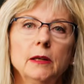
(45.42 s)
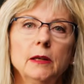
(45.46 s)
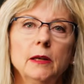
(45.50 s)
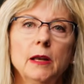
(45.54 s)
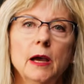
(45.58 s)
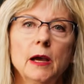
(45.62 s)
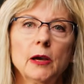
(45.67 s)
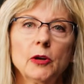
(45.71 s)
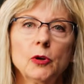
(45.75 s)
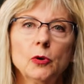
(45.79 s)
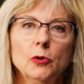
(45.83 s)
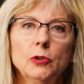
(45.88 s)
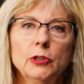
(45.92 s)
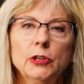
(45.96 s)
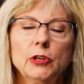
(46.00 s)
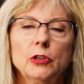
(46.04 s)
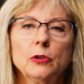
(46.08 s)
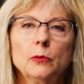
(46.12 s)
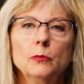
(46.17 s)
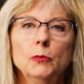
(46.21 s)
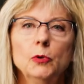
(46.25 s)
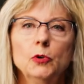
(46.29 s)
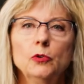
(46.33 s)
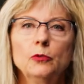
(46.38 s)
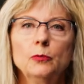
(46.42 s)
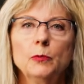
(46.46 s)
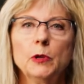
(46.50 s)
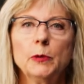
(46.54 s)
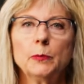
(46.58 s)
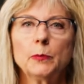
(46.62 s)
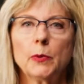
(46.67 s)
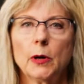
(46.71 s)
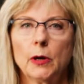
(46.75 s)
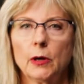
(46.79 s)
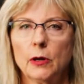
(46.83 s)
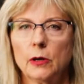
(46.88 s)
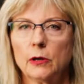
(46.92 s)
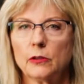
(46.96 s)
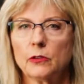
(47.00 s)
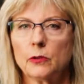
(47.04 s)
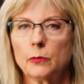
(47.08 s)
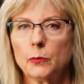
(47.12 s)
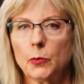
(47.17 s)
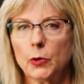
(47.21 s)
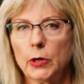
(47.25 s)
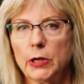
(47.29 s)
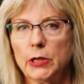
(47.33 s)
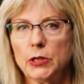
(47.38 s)
Not only the movement part of the
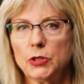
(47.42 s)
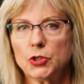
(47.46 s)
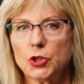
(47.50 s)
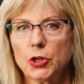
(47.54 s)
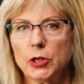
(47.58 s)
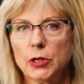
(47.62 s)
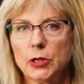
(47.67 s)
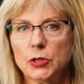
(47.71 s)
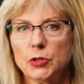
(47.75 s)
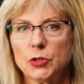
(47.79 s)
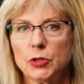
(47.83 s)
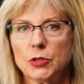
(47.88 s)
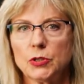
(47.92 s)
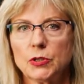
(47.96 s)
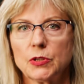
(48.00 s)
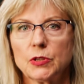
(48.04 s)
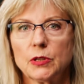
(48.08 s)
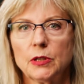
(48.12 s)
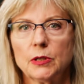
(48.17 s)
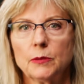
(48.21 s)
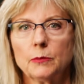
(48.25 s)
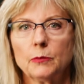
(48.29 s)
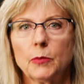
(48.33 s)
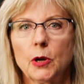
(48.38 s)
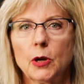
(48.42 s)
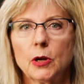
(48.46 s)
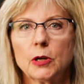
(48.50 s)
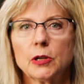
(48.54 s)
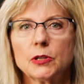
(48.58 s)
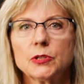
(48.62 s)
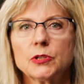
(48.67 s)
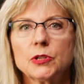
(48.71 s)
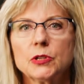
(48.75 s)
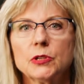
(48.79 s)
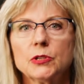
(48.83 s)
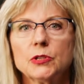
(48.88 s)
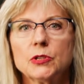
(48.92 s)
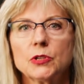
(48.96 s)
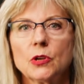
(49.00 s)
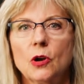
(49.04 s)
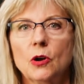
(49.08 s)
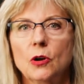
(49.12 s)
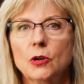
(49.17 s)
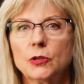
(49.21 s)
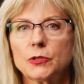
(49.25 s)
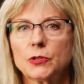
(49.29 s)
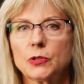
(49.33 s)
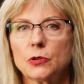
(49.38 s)
brain changes, Parkinson's
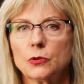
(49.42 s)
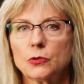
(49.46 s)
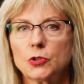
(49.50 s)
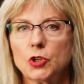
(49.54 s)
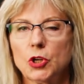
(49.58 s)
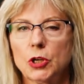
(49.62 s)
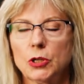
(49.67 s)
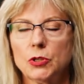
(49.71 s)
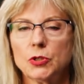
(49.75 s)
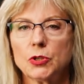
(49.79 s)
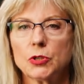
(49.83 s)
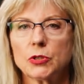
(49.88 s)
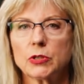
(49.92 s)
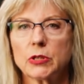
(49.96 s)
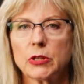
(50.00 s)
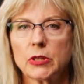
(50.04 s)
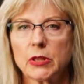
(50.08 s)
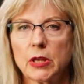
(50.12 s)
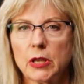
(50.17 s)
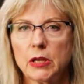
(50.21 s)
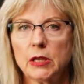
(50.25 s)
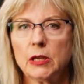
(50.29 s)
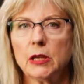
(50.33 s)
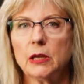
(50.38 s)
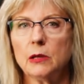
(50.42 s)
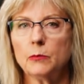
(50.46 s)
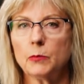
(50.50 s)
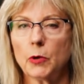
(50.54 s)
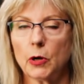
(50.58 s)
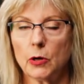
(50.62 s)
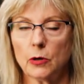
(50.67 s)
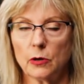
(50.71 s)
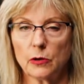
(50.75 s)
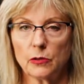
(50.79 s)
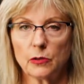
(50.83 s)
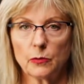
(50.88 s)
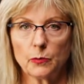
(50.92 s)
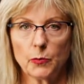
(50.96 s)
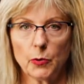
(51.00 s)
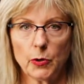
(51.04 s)
also changes the thinking part of the